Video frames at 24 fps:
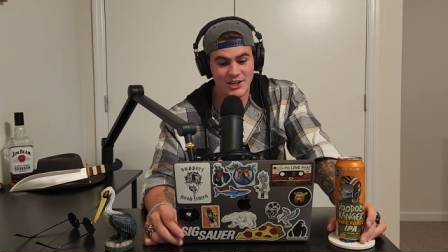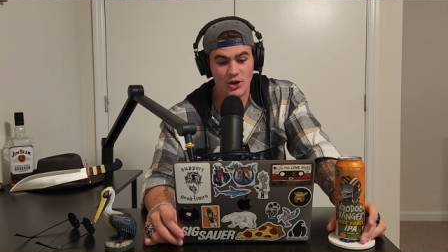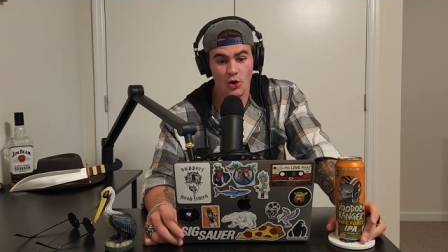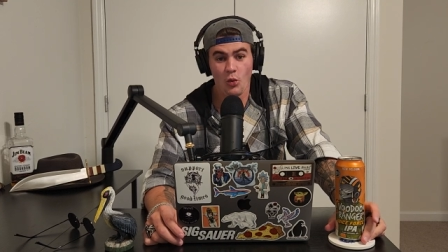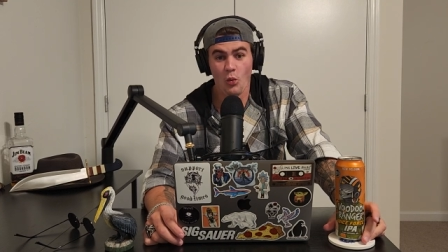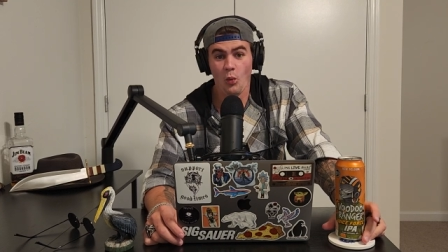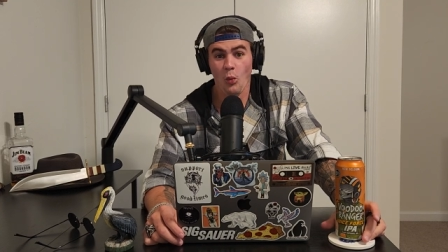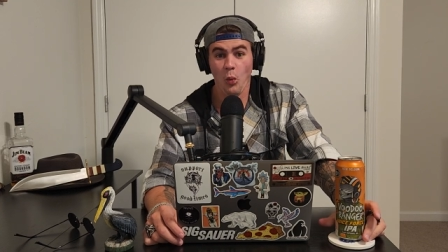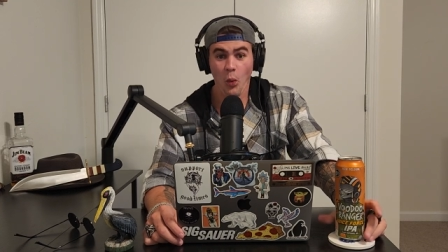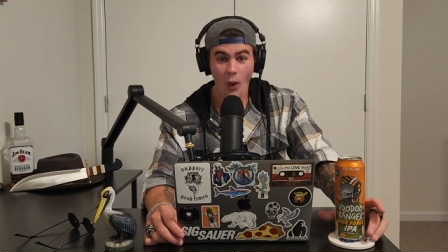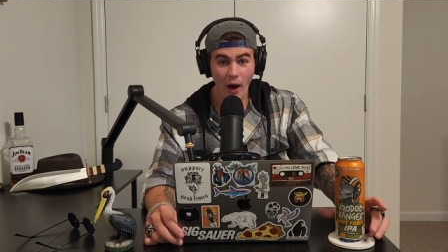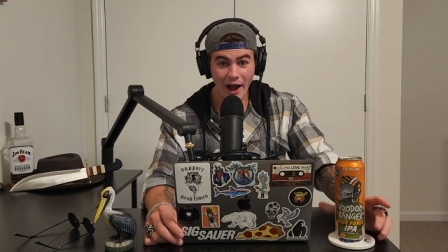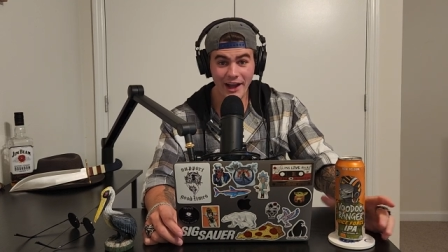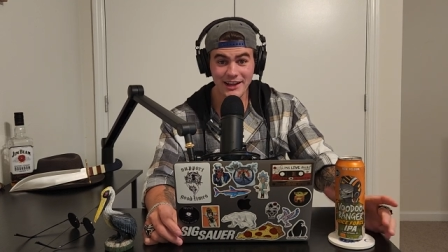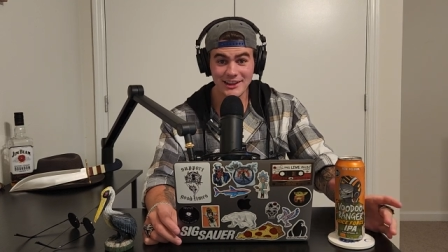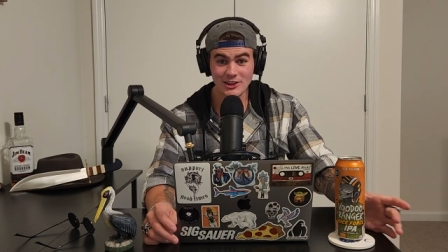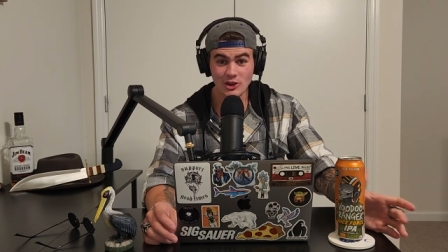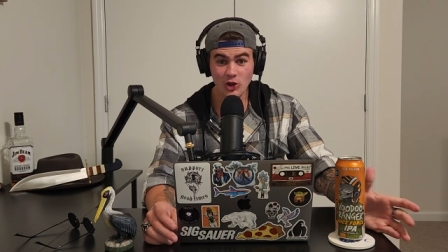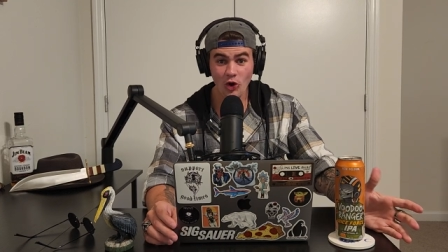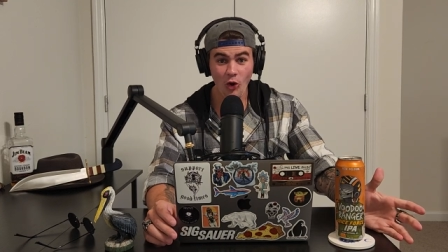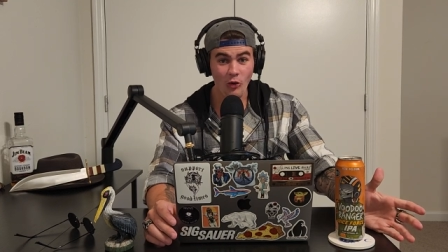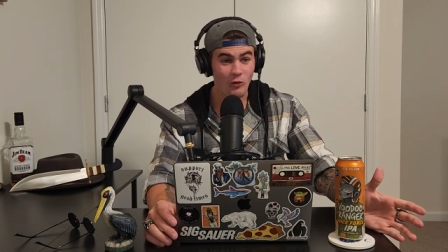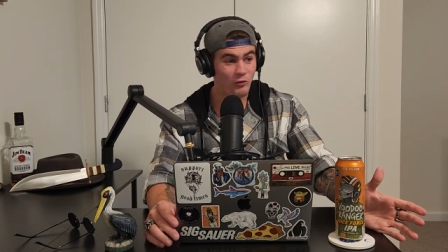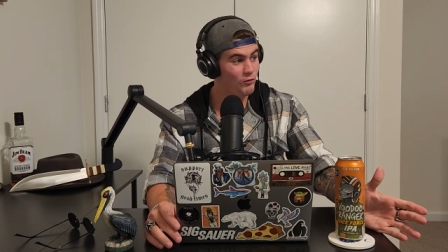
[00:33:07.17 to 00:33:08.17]
What
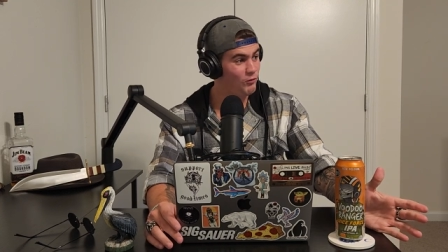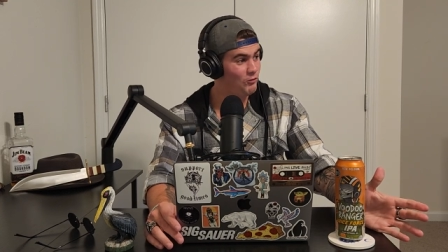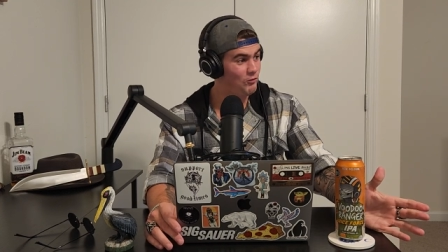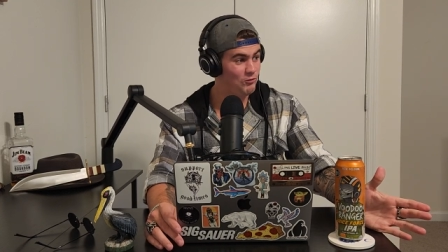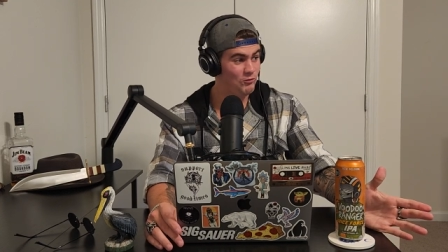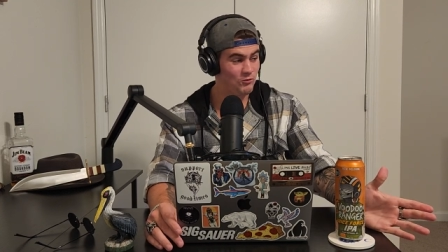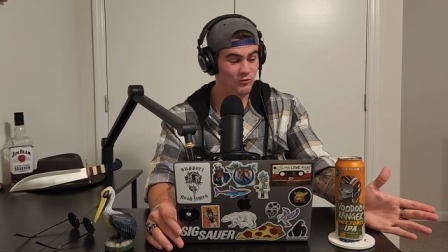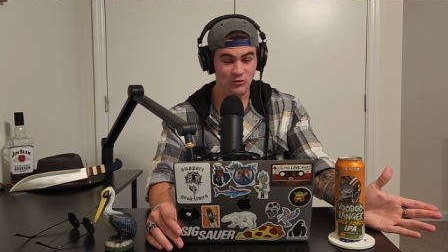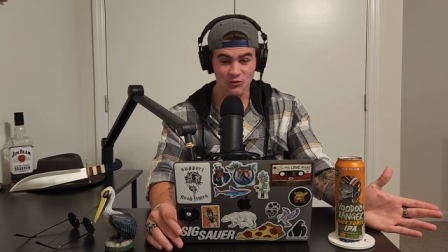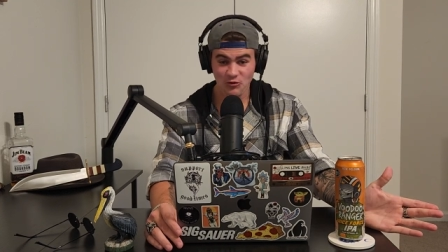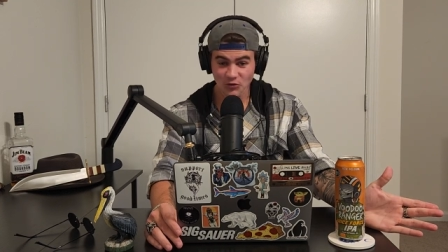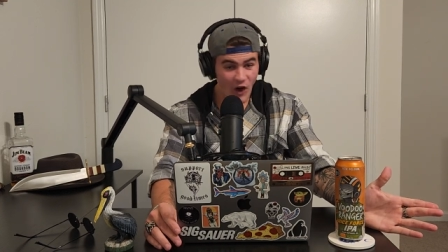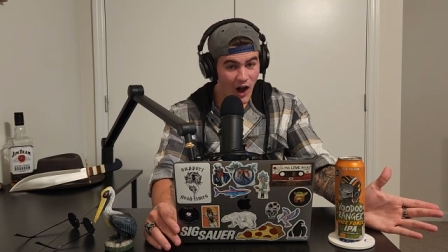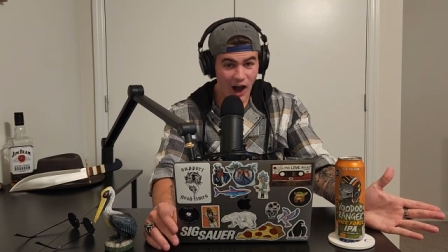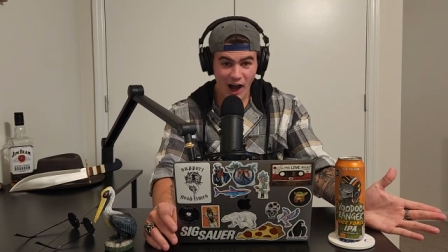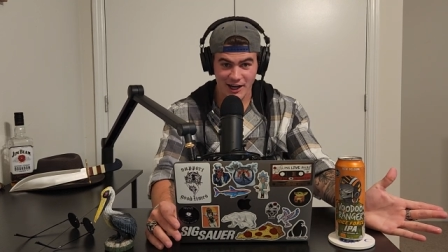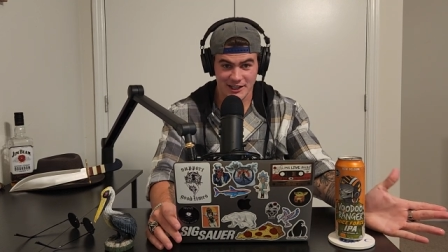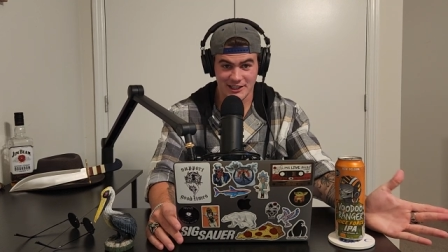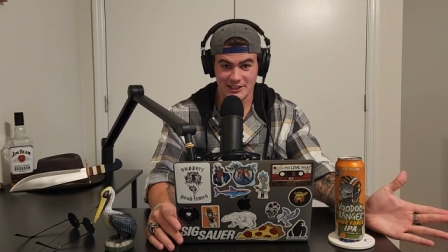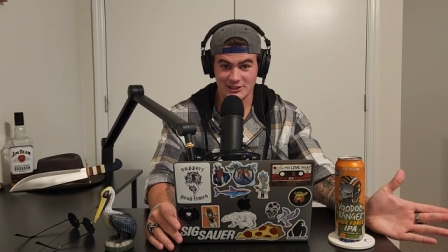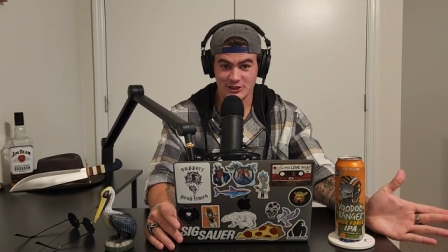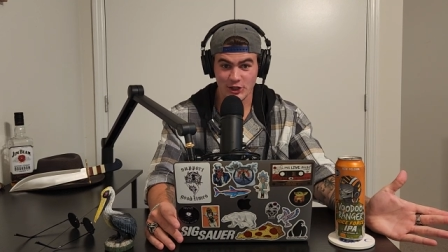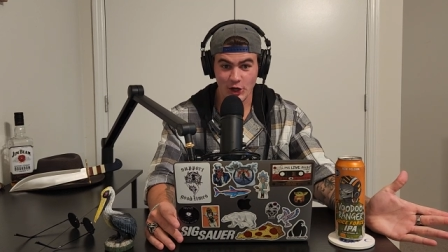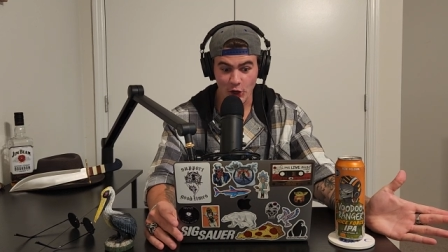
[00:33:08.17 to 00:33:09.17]
the
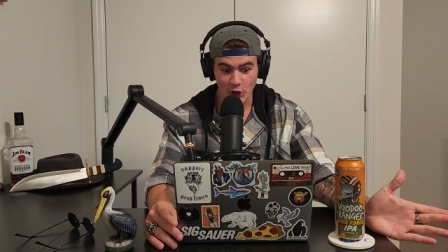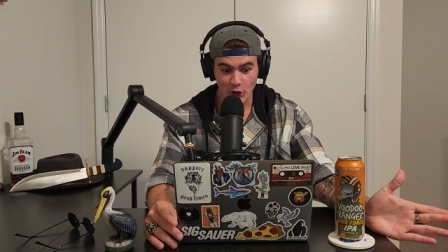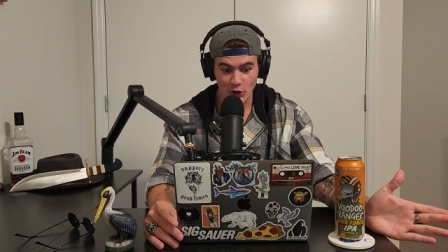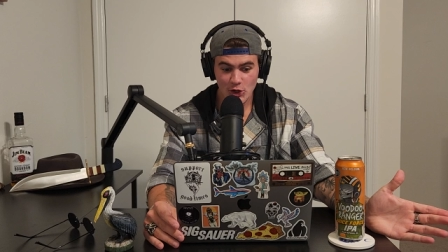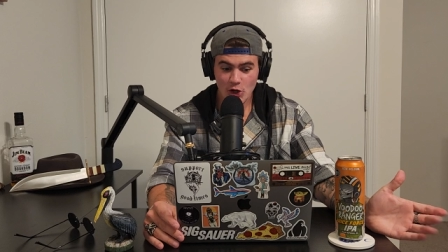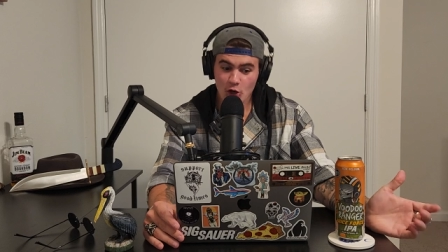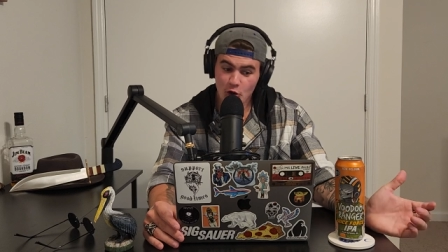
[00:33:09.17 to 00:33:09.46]
fuck, dude?